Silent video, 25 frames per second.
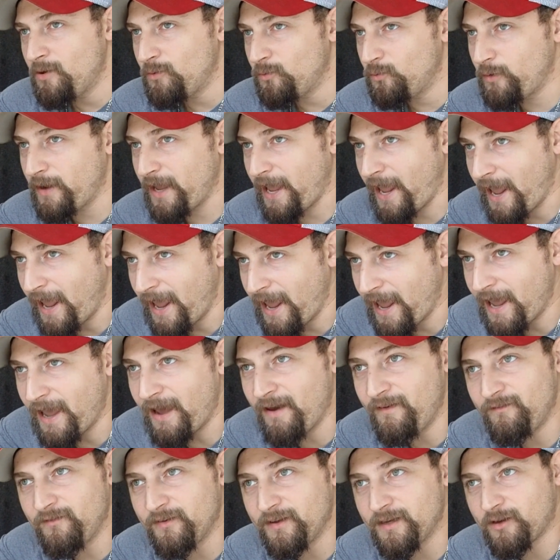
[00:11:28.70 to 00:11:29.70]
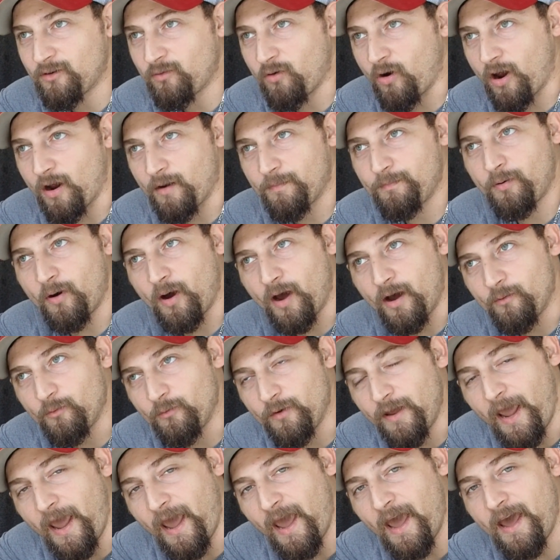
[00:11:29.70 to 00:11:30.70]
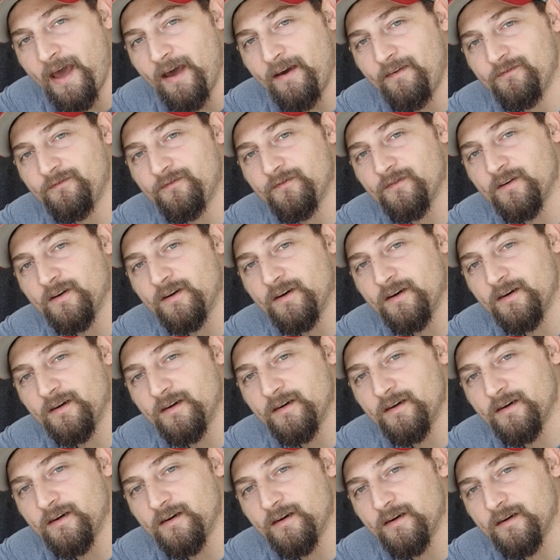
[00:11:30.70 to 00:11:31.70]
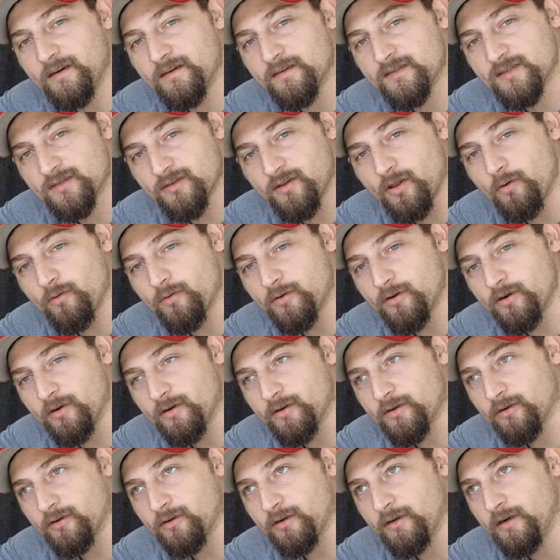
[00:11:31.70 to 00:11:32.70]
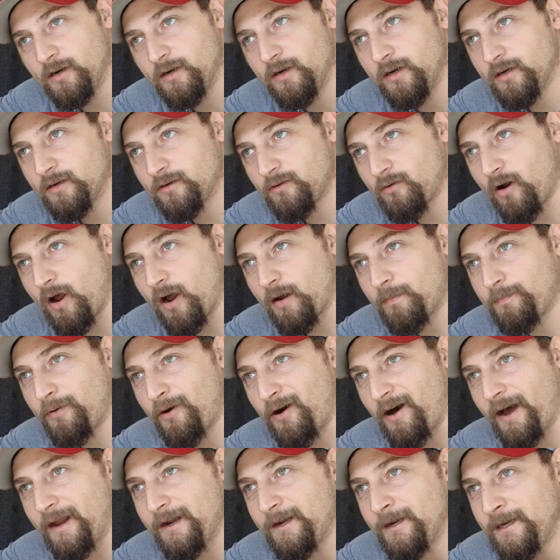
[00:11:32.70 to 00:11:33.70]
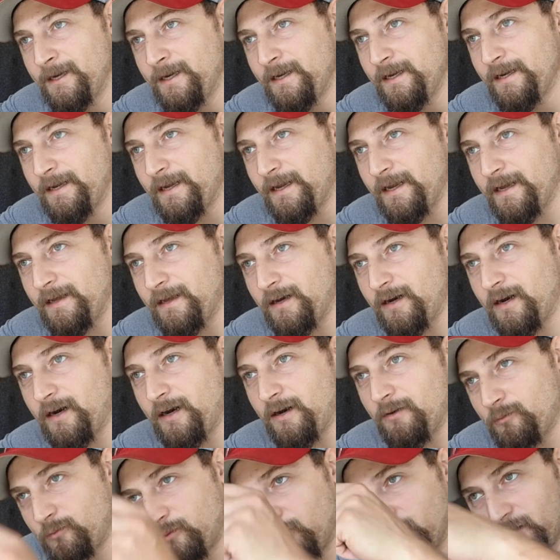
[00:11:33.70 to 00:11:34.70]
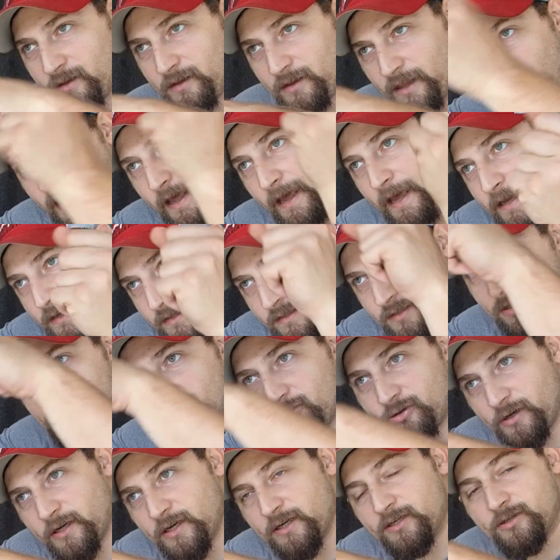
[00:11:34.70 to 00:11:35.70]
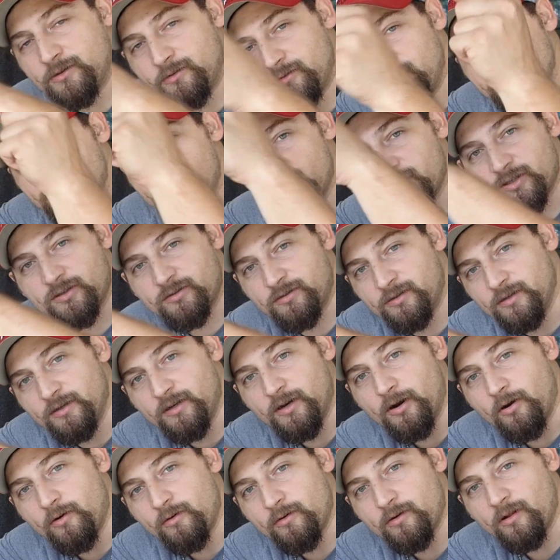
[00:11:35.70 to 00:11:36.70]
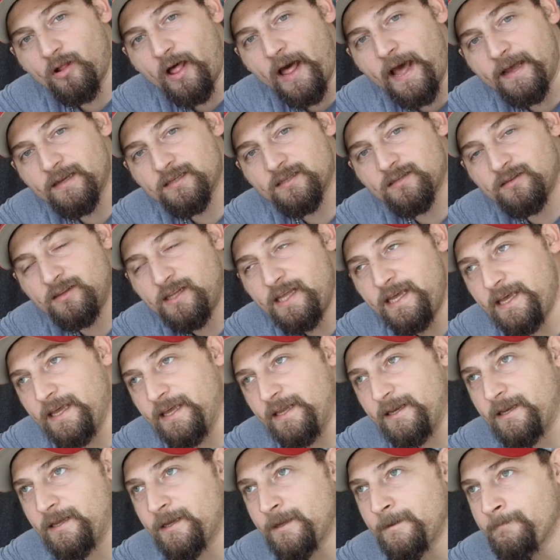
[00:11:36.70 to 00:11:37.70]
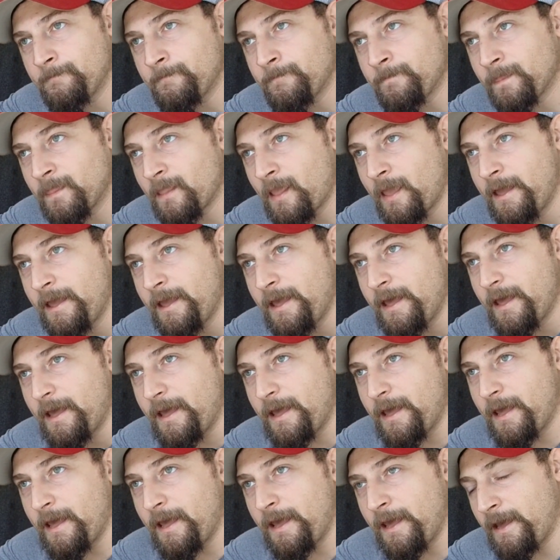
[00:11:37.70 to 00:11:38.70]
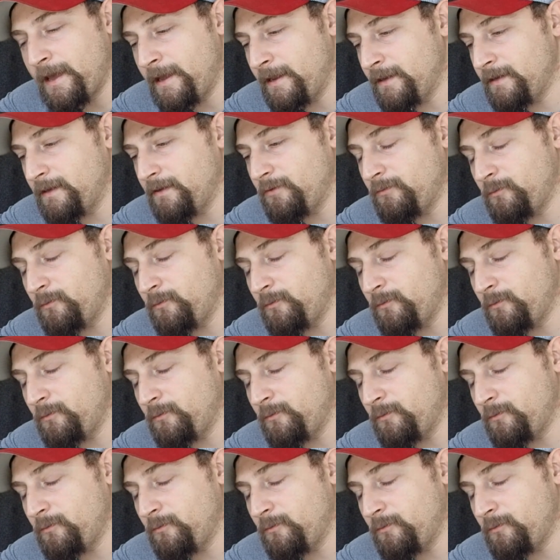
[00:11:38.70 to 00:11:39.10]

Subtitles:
we have a crock pot. We have a slow cooker crock pot that has the traditional glass lid. And